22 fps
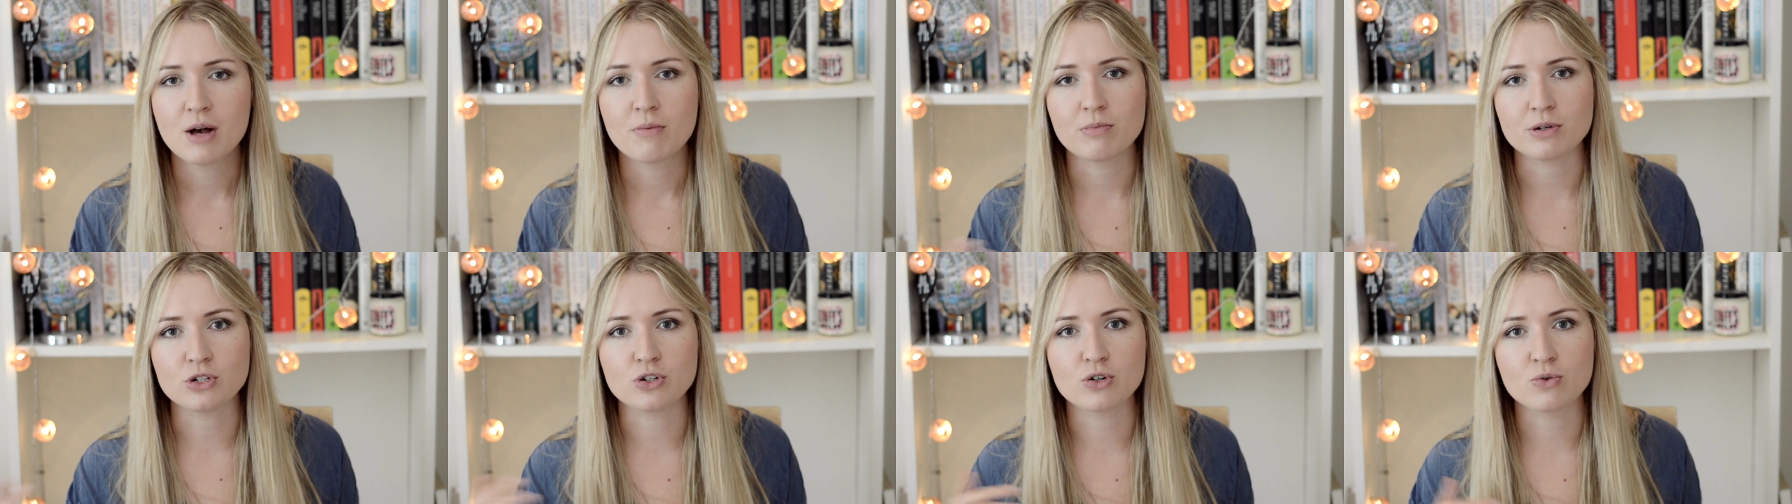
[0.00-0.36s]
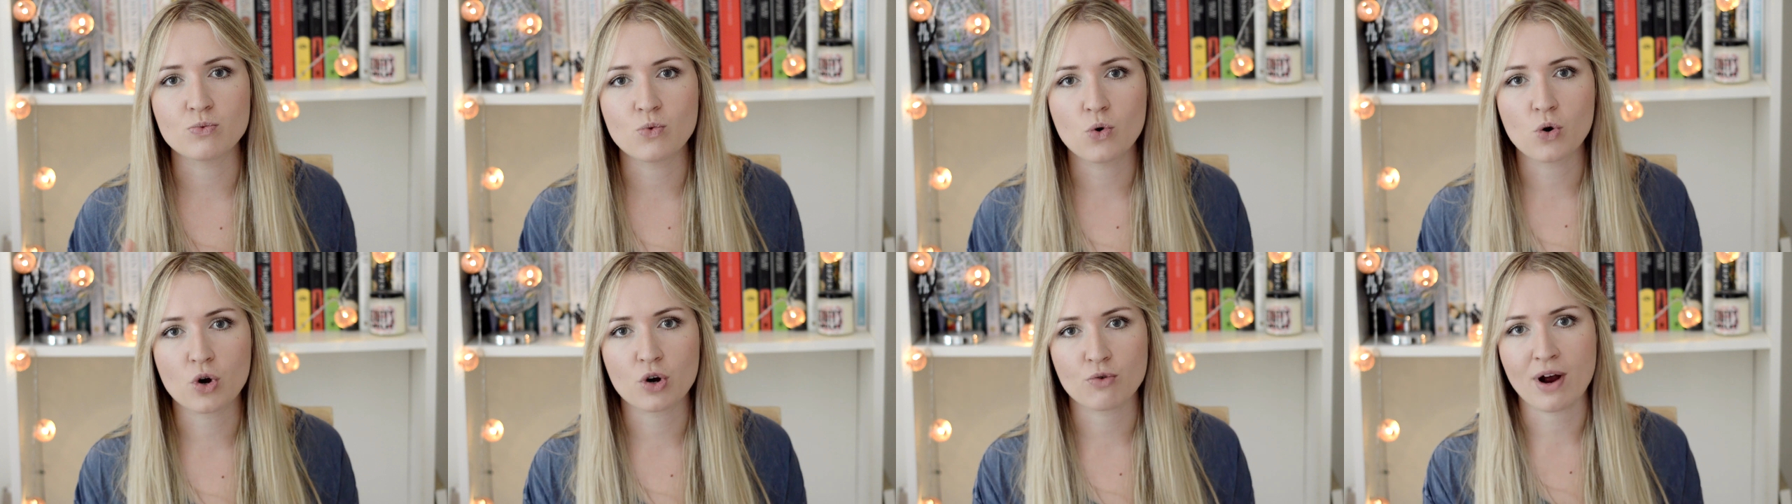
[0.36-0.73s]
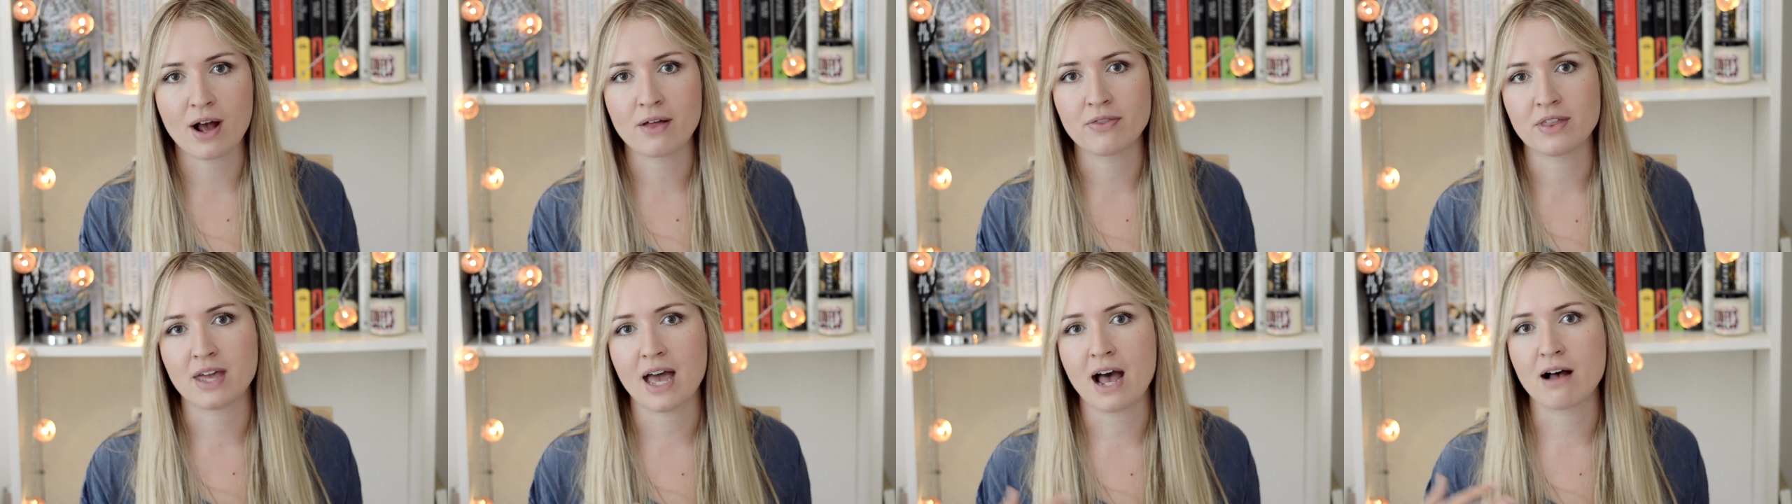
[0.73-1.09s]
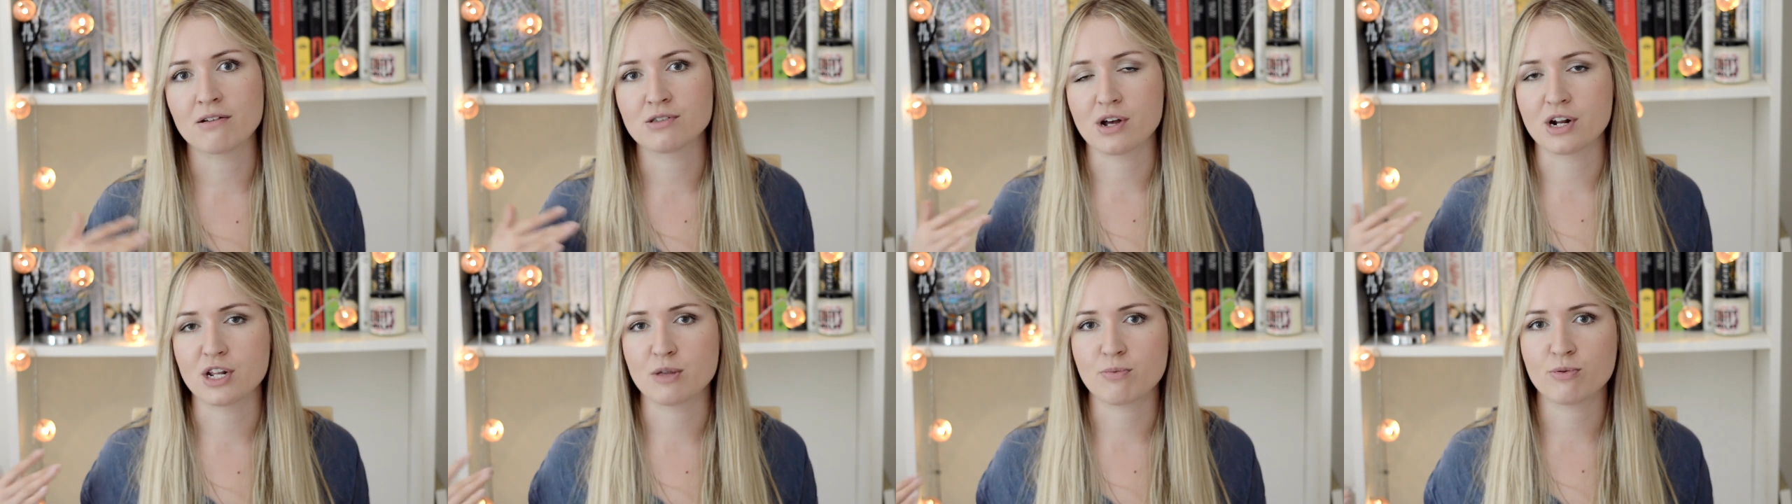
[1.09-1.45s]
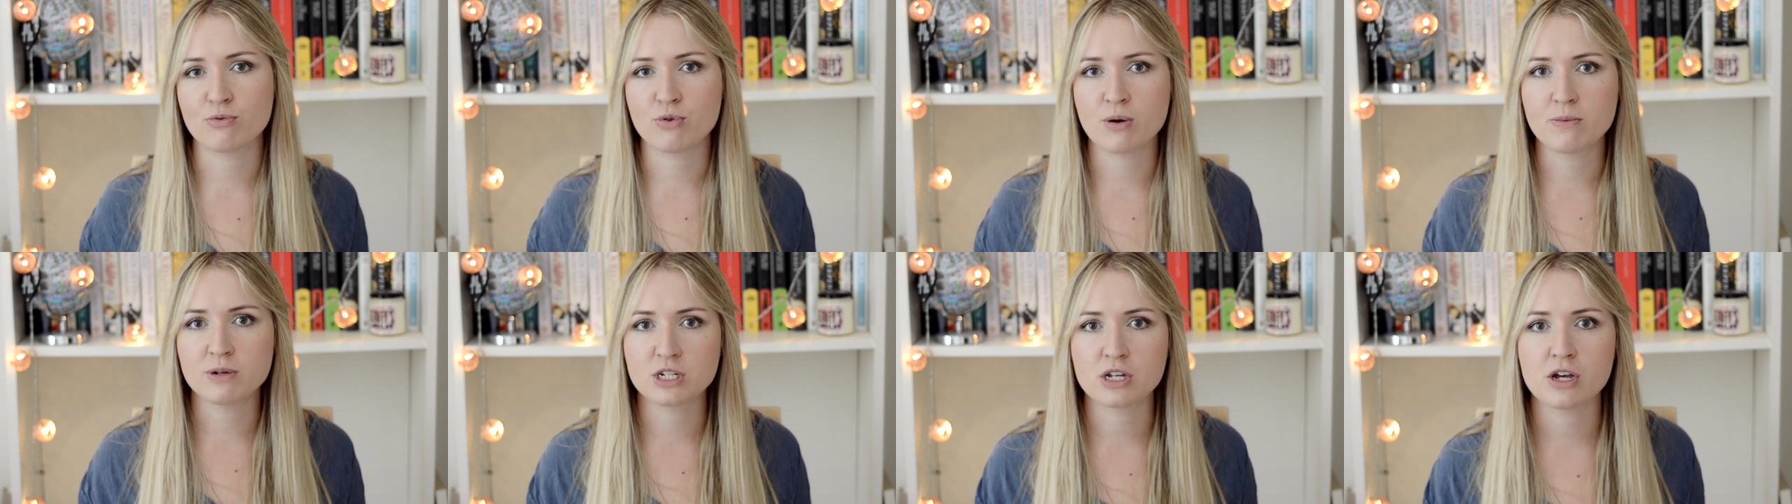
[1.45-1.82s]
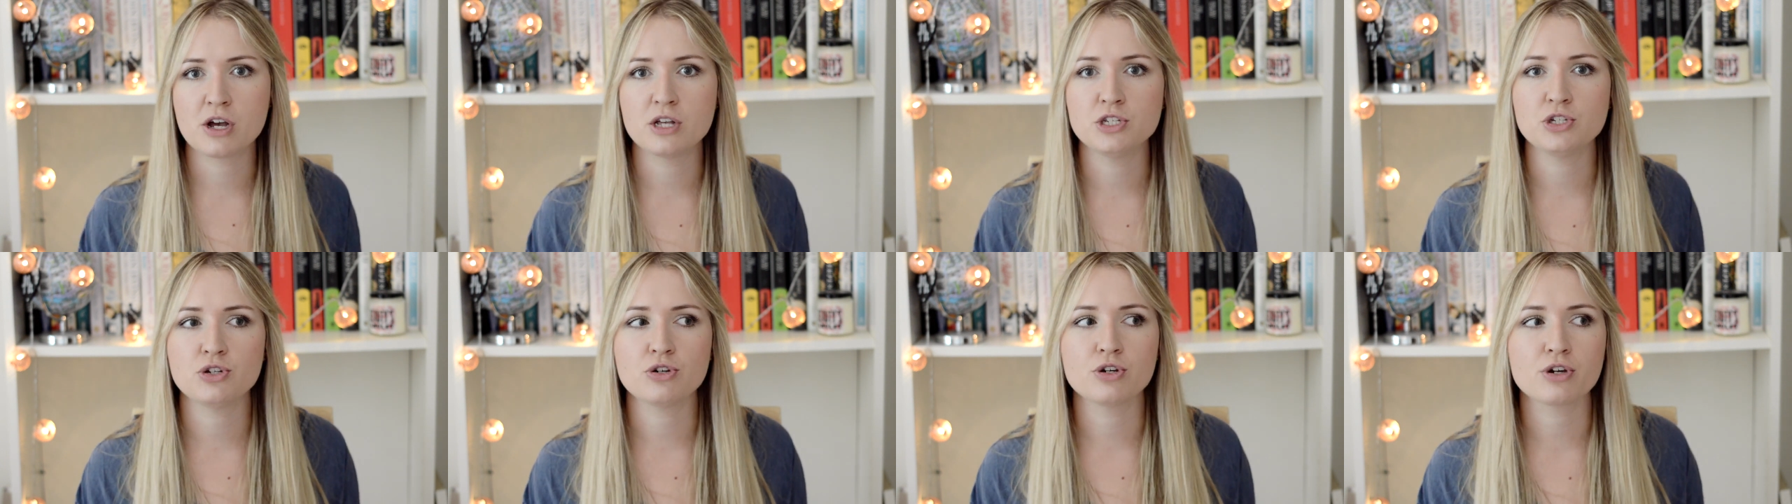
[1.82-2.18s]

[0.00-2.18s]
but you can walk around the outside of the perimeters,